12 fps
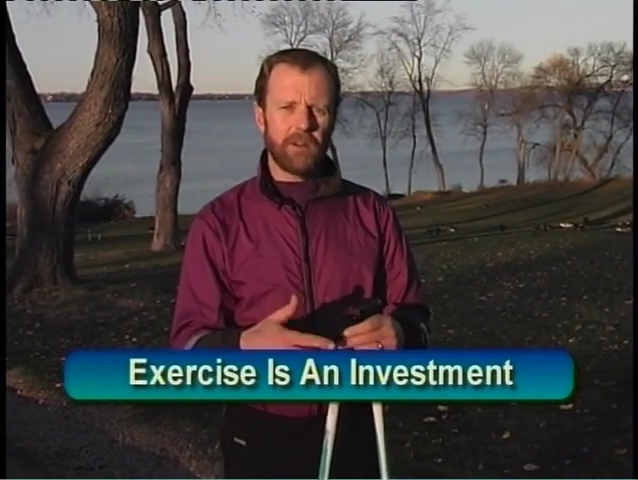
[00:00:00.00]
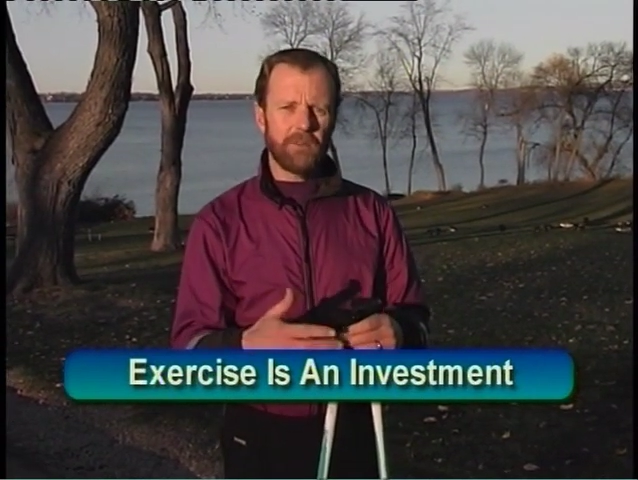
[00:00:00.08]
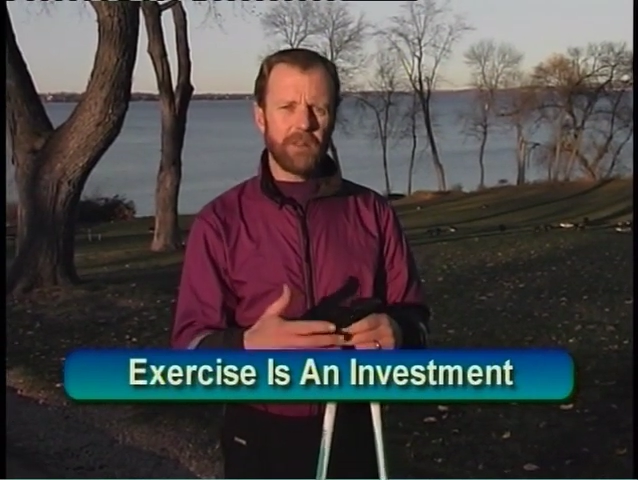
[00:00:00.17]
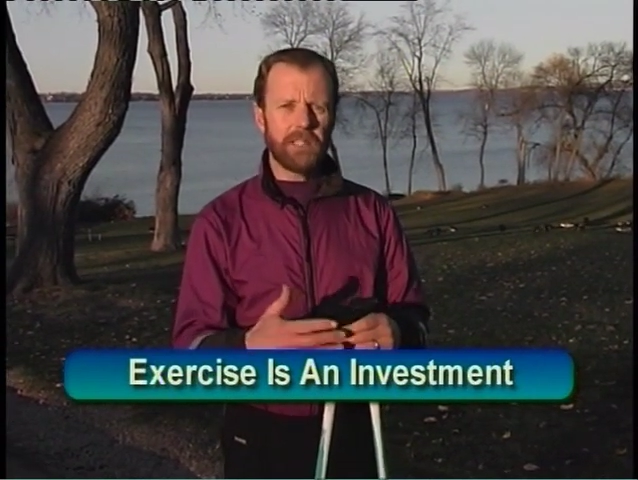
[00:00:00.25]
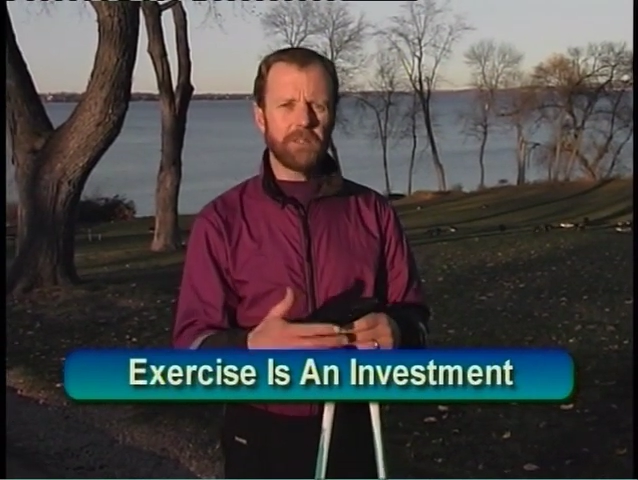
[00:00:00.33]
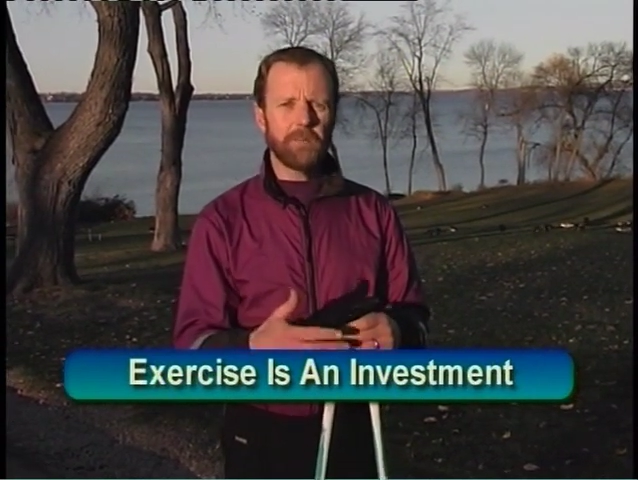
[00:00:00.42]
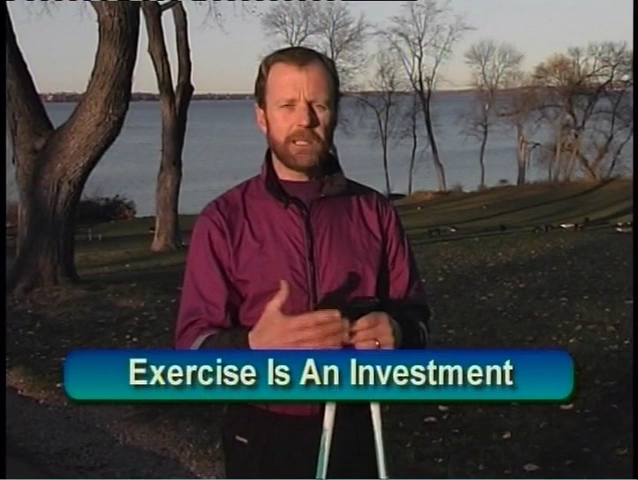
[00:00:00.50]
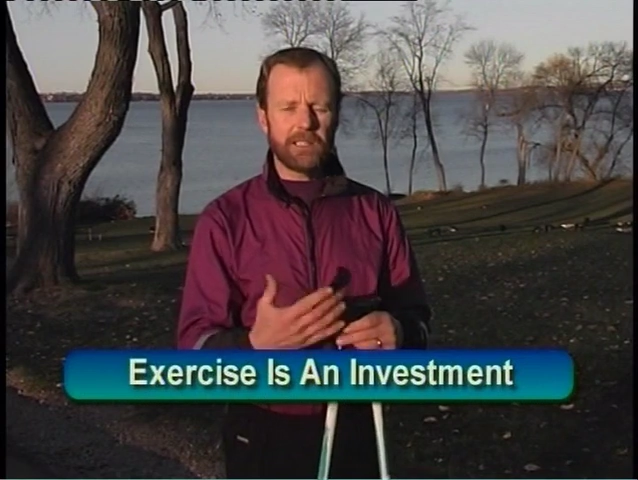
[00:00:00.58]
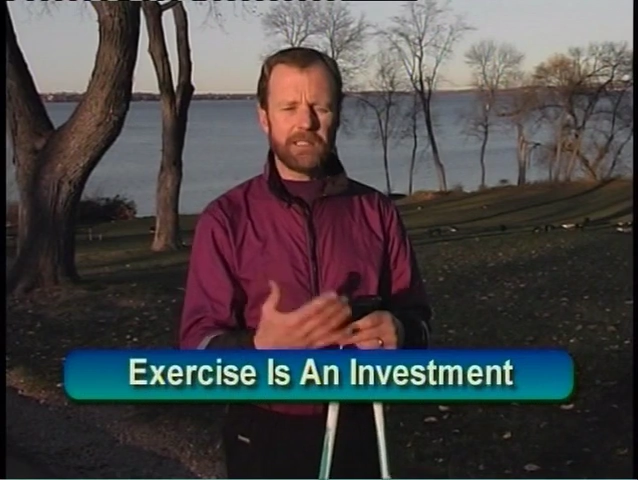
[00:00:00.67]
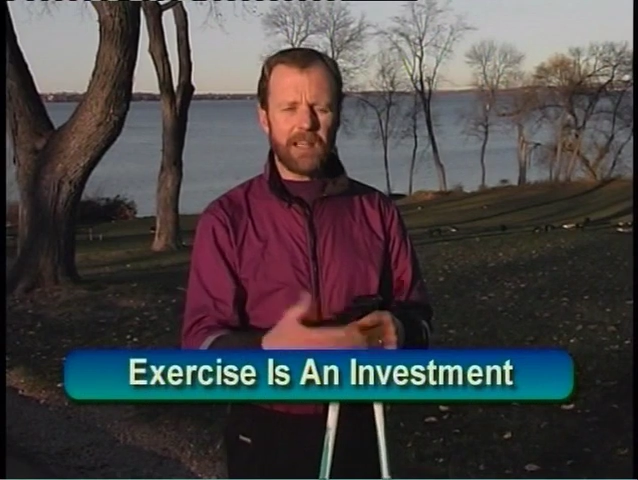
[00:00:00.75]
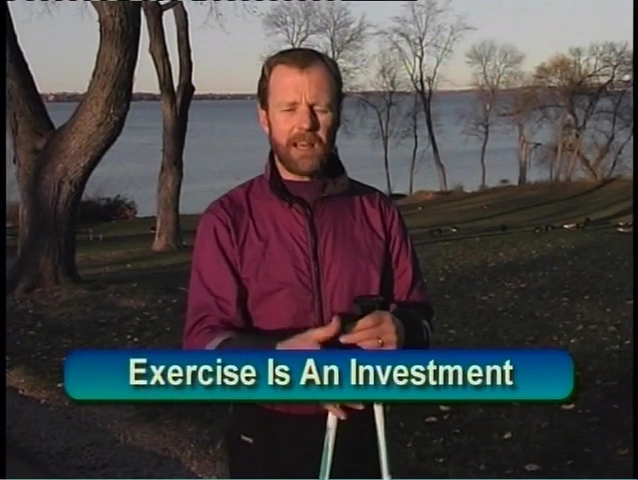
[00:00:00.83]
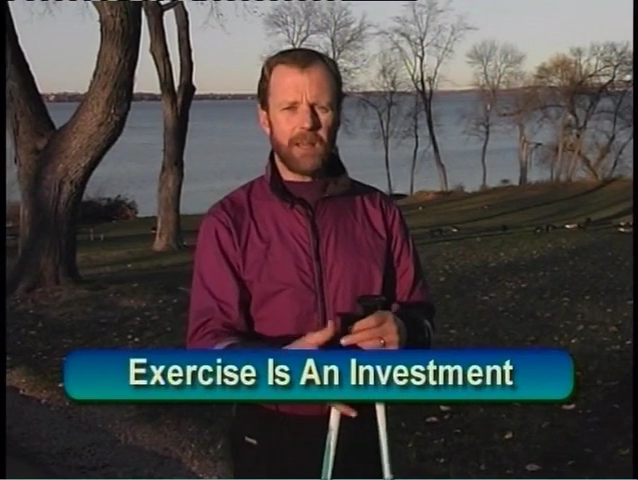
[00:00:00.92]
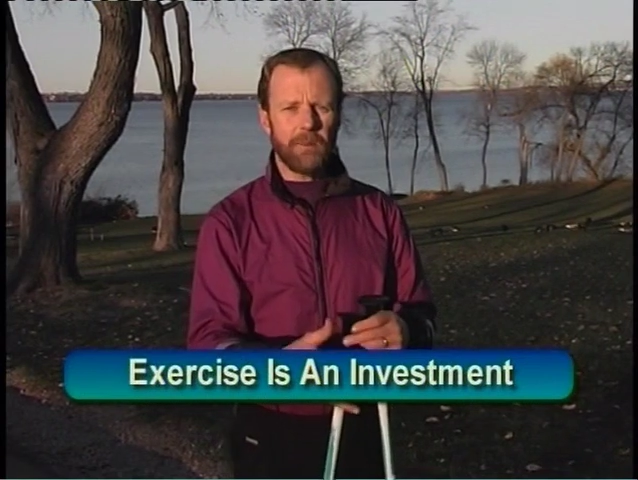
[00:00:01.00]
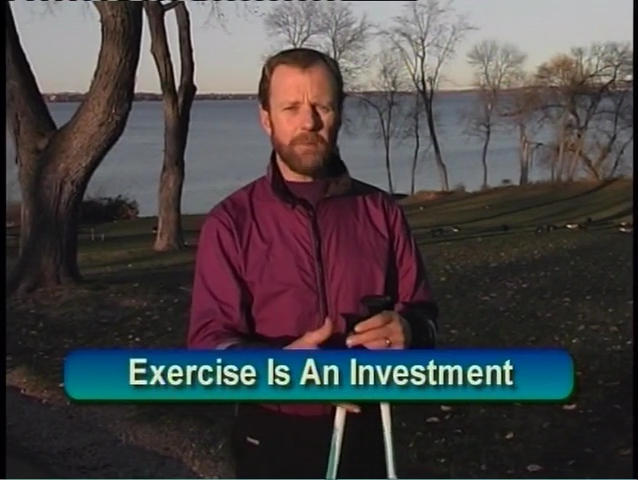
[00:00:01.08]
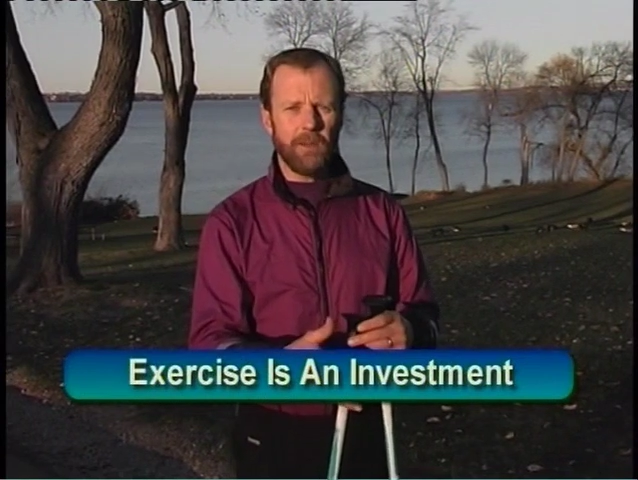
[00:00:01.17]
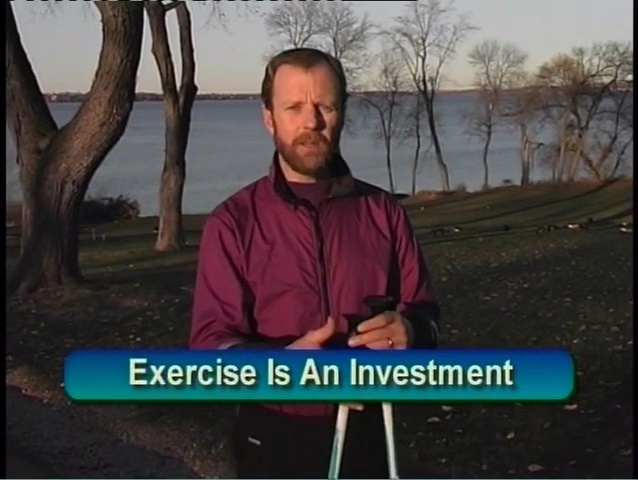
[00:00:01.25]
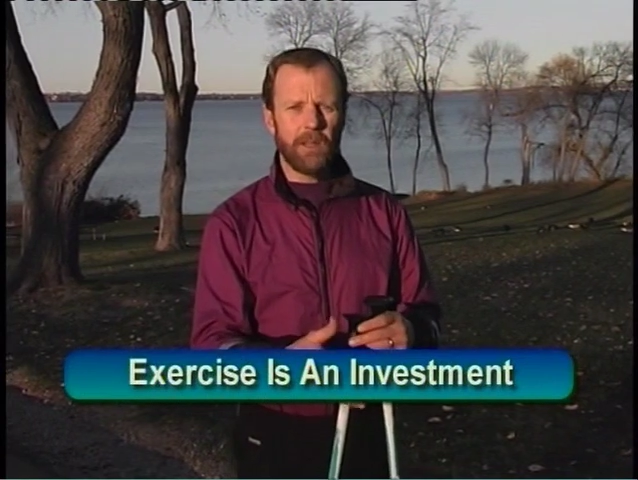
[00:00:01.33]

investment in time,